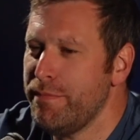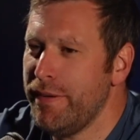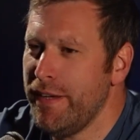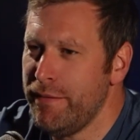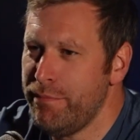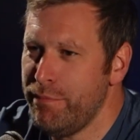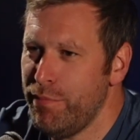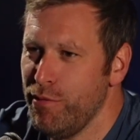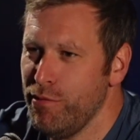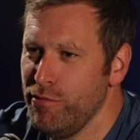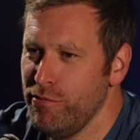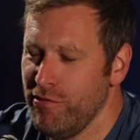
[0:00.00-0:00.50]

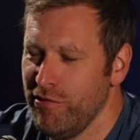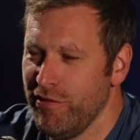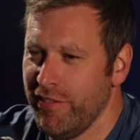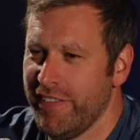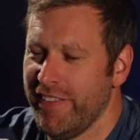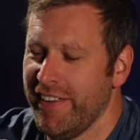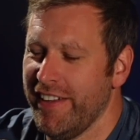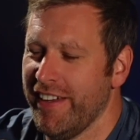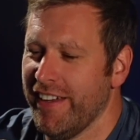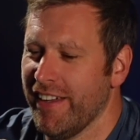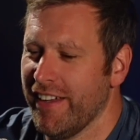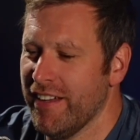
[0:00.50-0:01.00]
people will
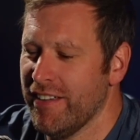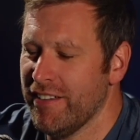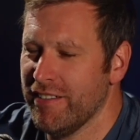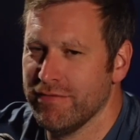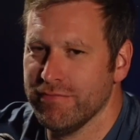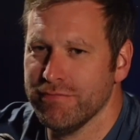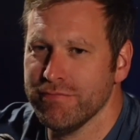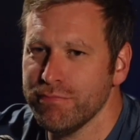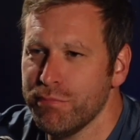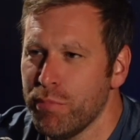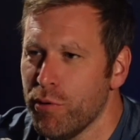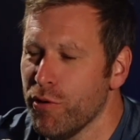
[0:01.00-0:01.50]
think
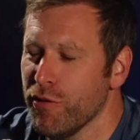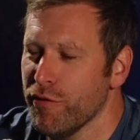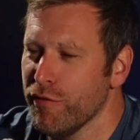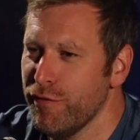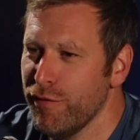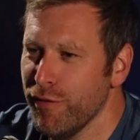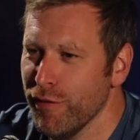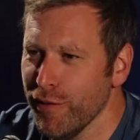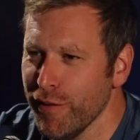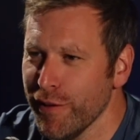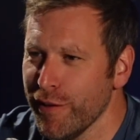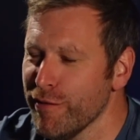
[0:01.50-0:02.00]

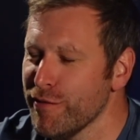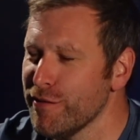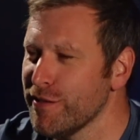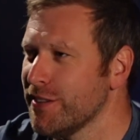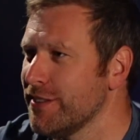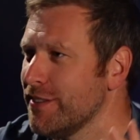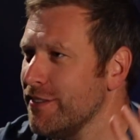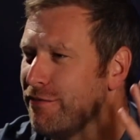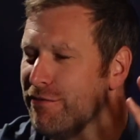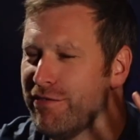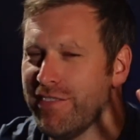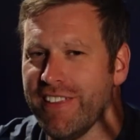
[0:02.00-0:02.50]

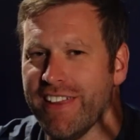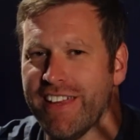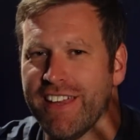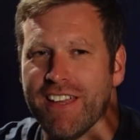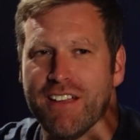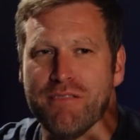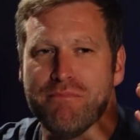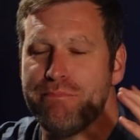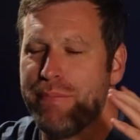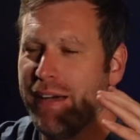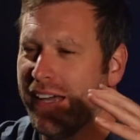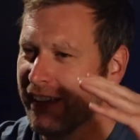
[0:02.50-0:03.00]
portfolios, they'll
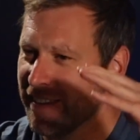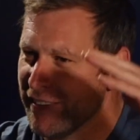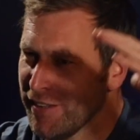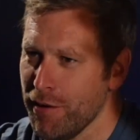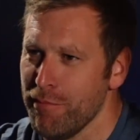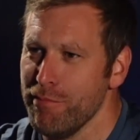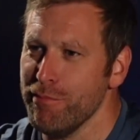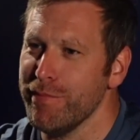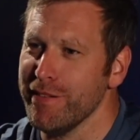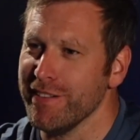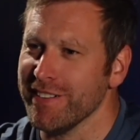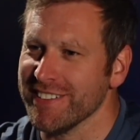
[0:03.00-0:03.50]
think big
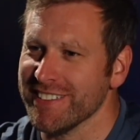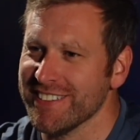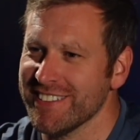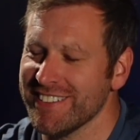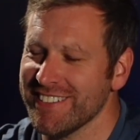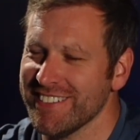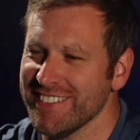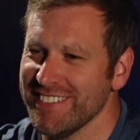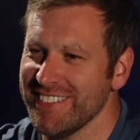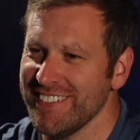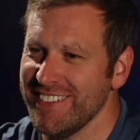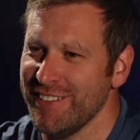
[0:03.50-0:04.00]

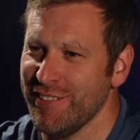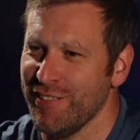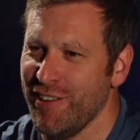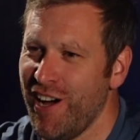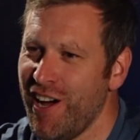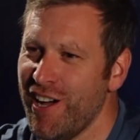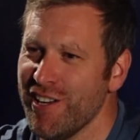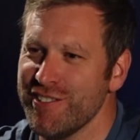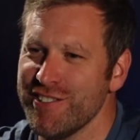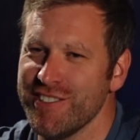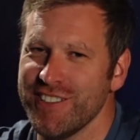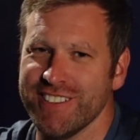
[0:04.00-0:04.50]
numbers,
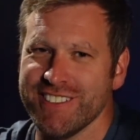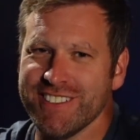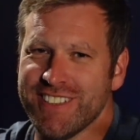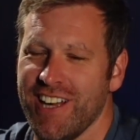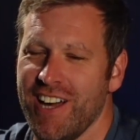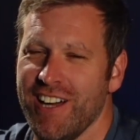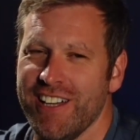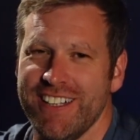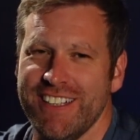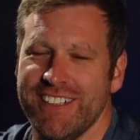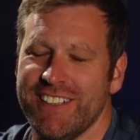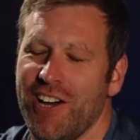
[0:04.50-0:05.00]
hundreds,
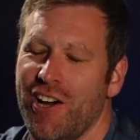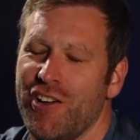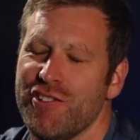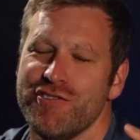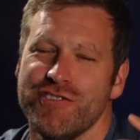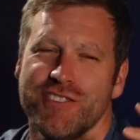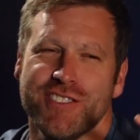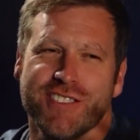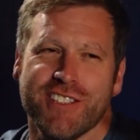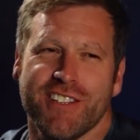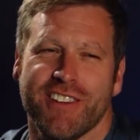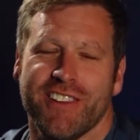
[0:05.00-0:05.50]
I need
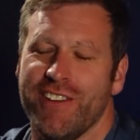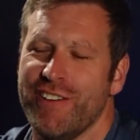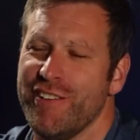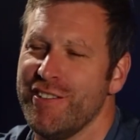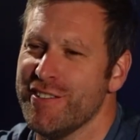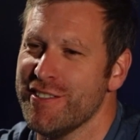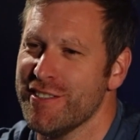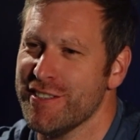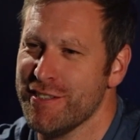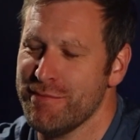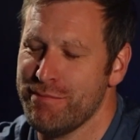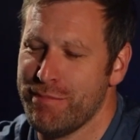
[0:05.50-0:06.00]
hundreds of
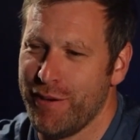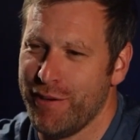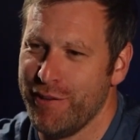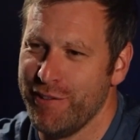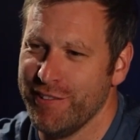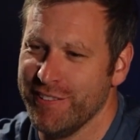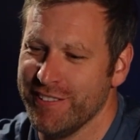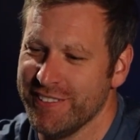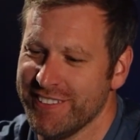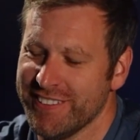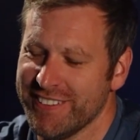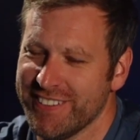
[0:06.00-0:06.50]
thousands of
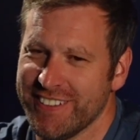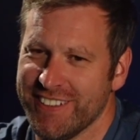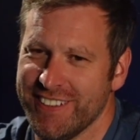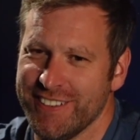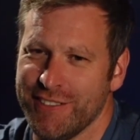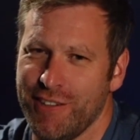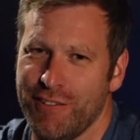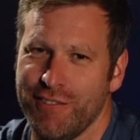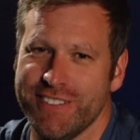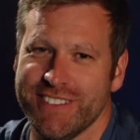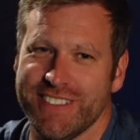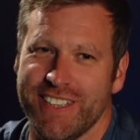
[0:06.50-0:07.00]
pounds.
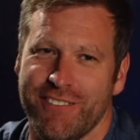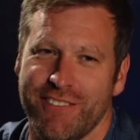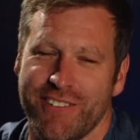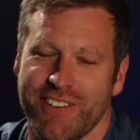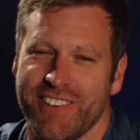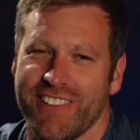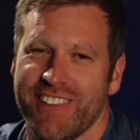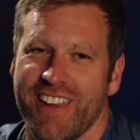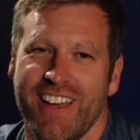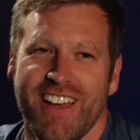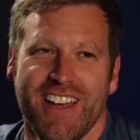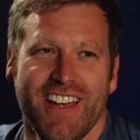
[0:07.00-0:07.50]
Because obviously if
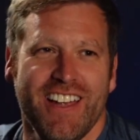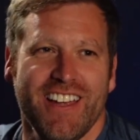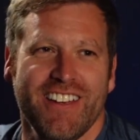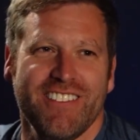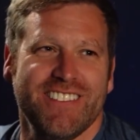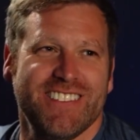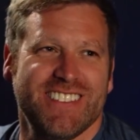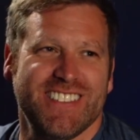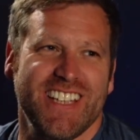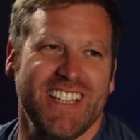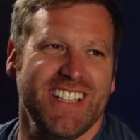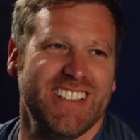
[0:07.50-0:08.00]

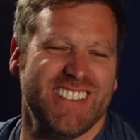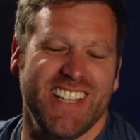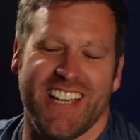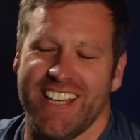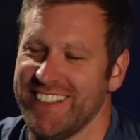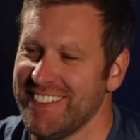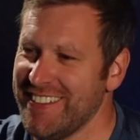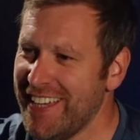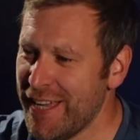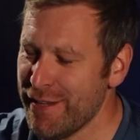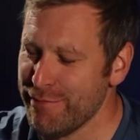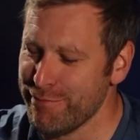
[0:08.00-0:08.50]
you
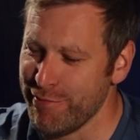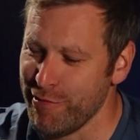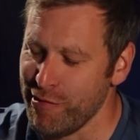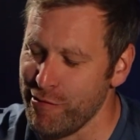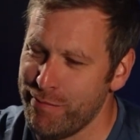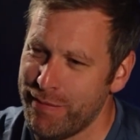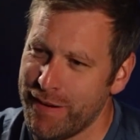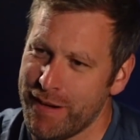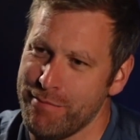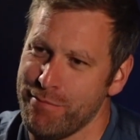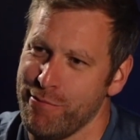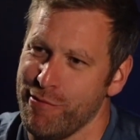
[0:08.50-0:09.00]
take 10
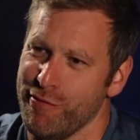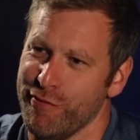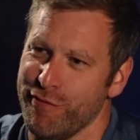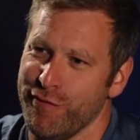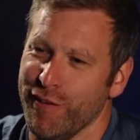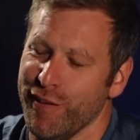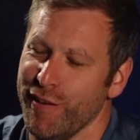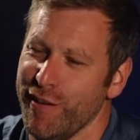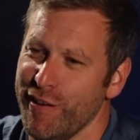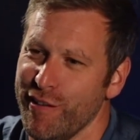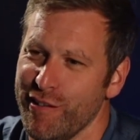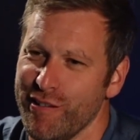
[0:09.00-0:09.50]
property
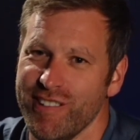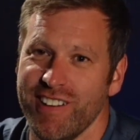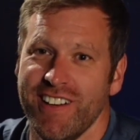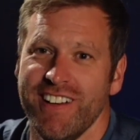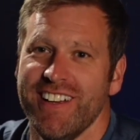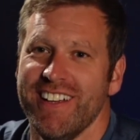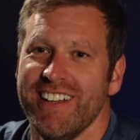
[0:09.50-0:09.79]
portfolio,